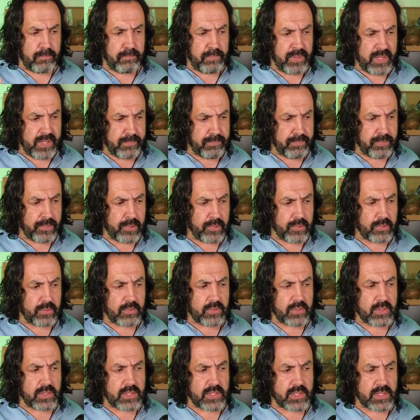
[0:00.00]

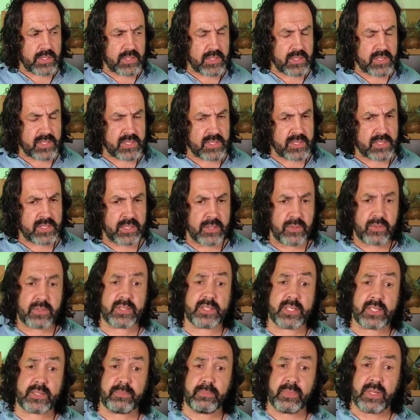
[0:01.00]
people
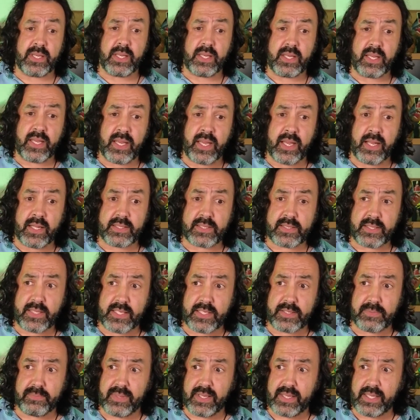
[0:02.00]
looks at me and
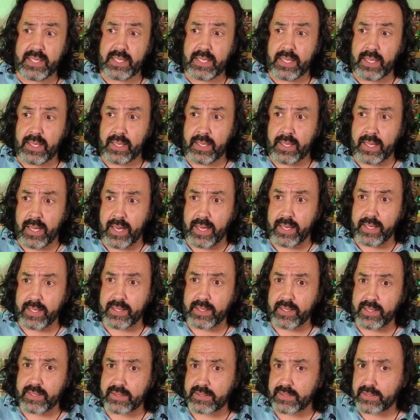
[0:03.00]
sees me
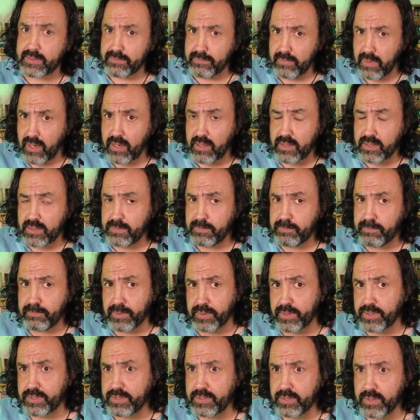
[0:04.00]
like a smart
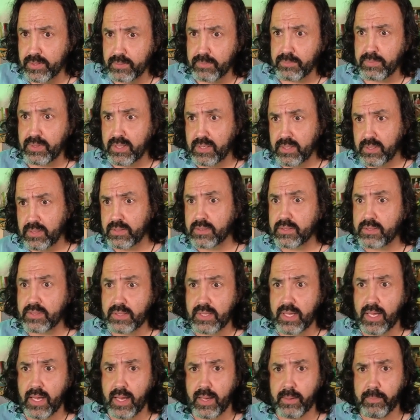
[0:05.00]
person
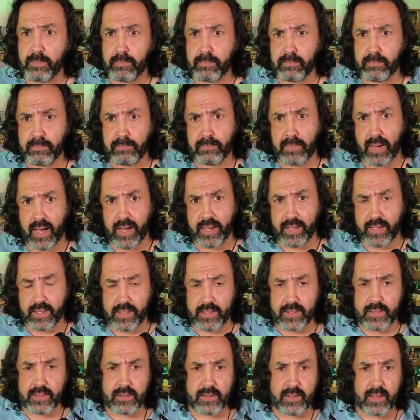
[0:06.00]
because I'm
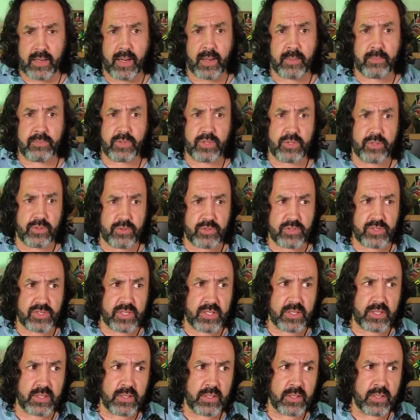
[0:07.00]
buying, I'm
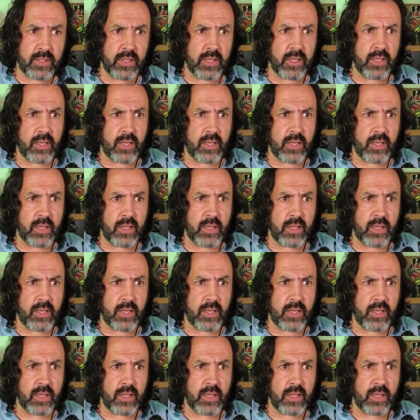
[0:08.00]
using